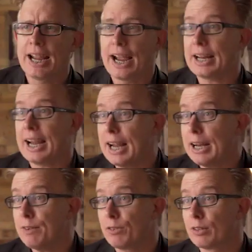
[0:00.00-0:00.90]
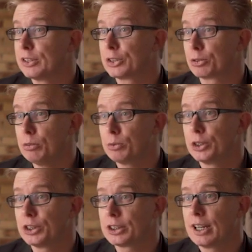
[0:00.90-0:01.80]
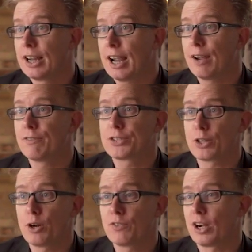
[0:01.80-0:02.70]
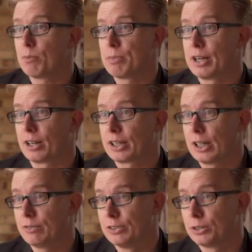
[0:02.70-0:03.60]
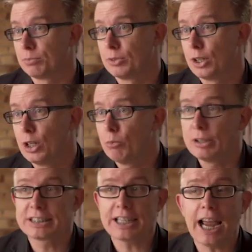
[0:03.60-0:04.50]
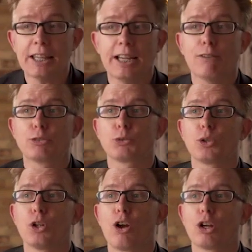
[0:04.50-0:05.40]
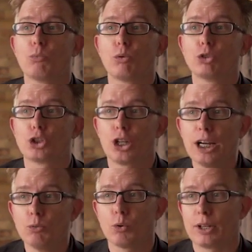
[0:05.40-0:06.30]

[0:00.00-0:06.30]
and a handful of inscriptions have so far been uncovered. We sadly have to rely on more general